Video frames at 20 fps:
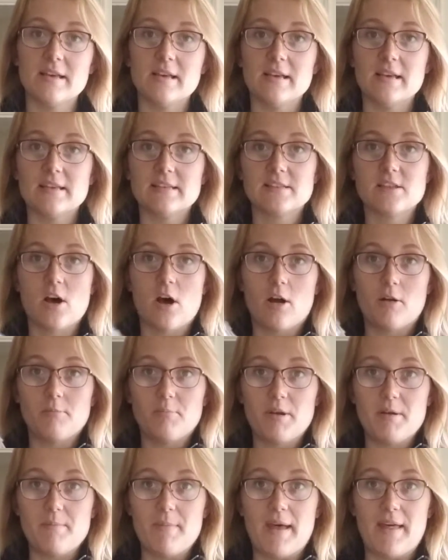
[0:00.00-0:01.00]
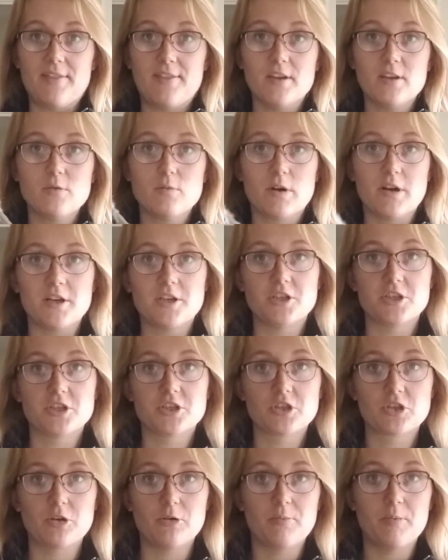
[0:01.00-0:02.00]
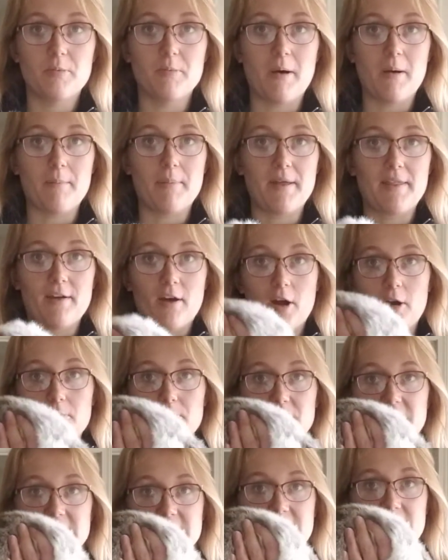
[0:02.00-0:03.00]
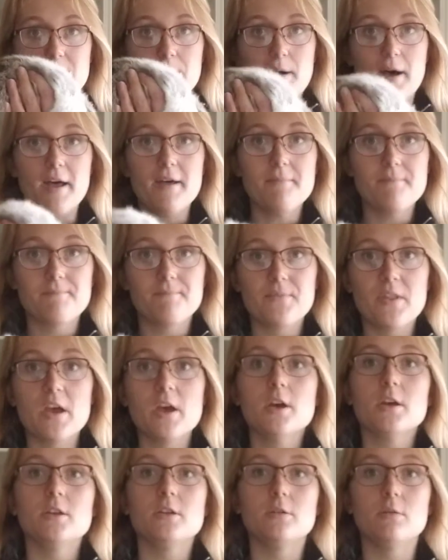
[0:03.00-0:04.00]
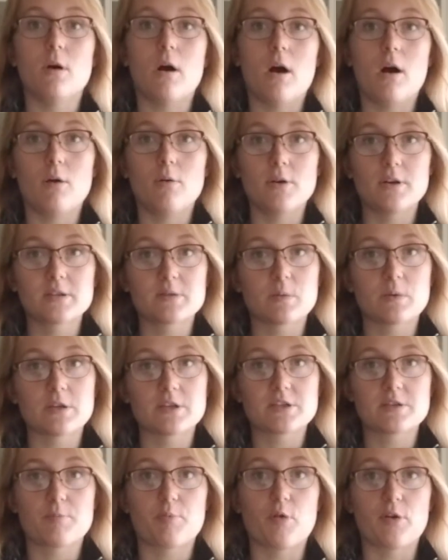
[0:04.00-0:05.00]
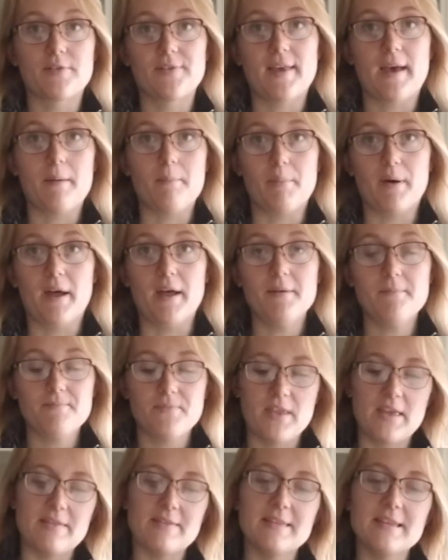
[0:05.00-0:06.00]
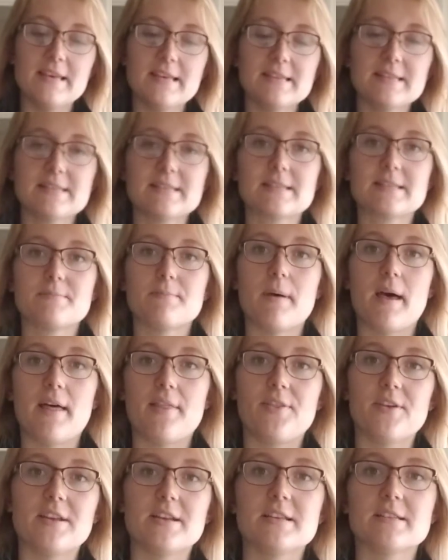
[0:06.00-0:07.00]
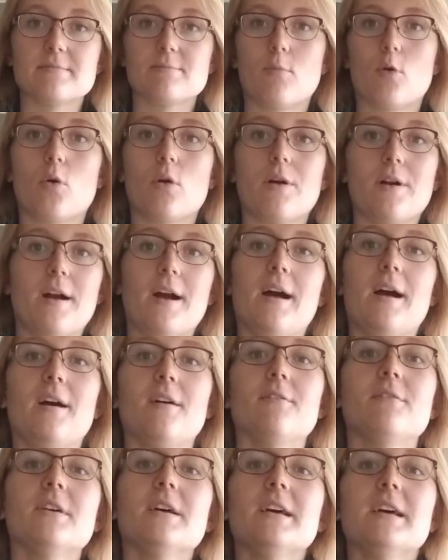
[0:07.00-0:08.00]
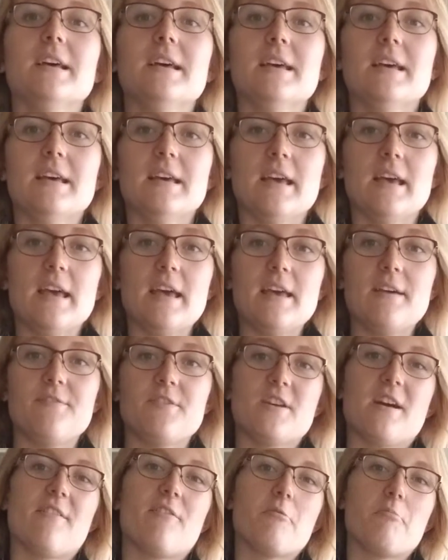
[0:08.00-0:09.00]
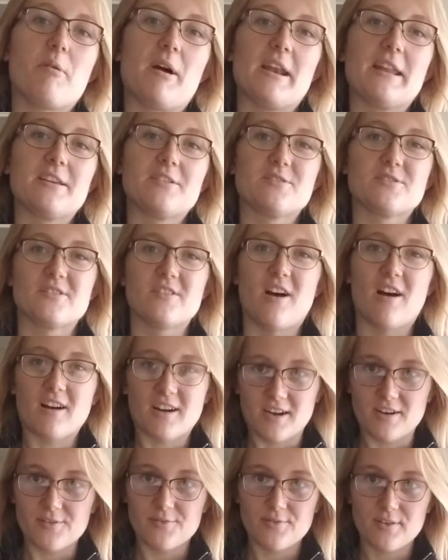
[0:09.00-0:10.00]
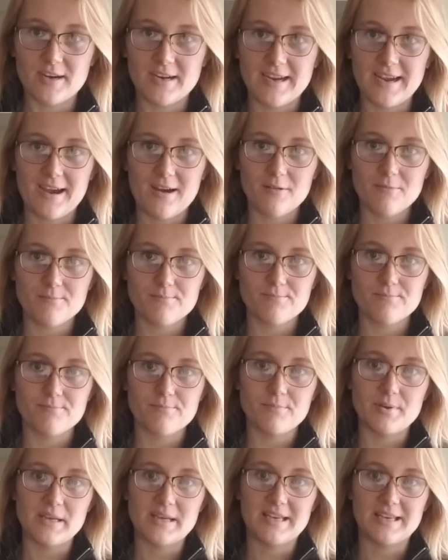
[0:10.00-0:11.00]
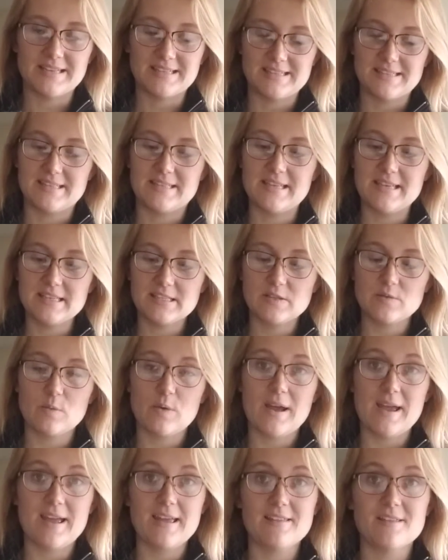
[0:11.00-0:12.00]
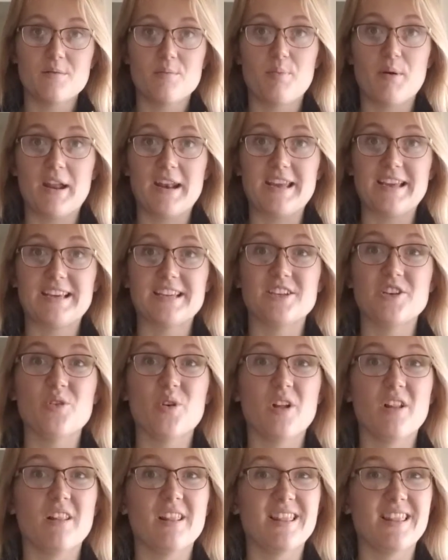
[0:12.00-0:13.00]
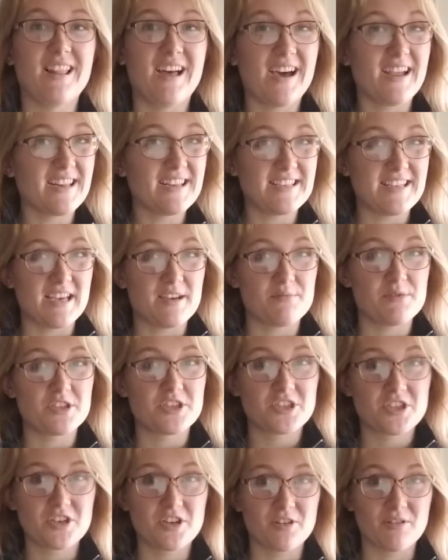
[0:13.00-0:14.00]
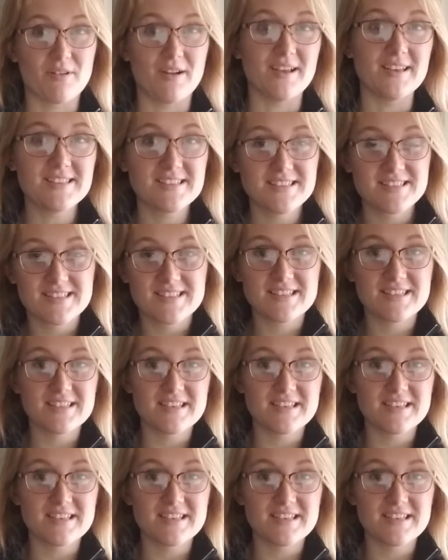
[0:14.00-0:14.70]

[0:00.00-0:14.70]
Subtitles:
is the armpit method, where you just scoop them up by the armpits and the butt. You always want to support that butt. And this method is more of if you have a bunny who's not going to freak out, because this way the bunny can do a lot of damage to your wrists